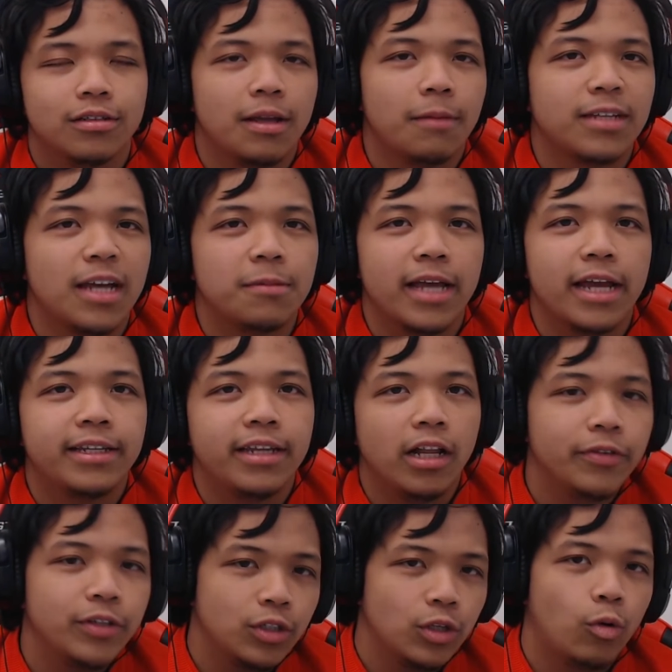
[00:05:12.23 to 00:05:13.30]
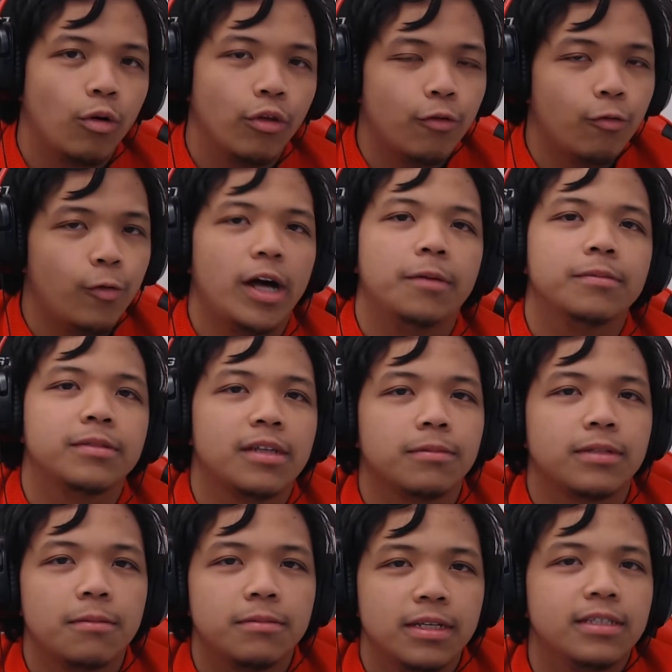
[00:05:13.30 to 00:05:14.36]
Sometimes I delve into Northern Realm,
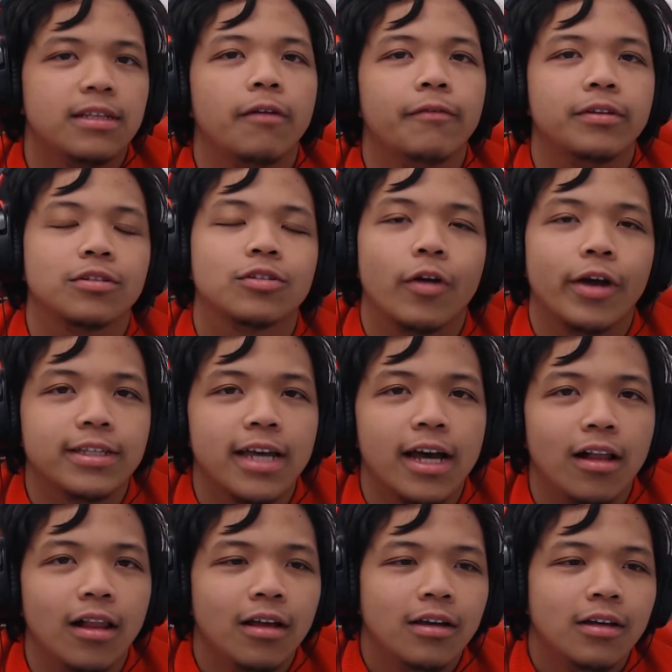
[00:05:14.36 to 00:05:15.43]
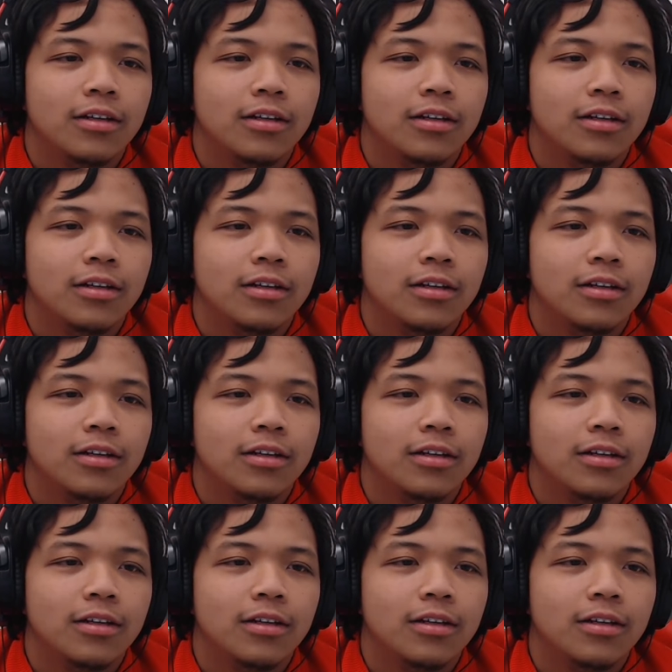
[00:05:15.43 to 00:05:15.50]
sometimes he's delved into Scoia'tael.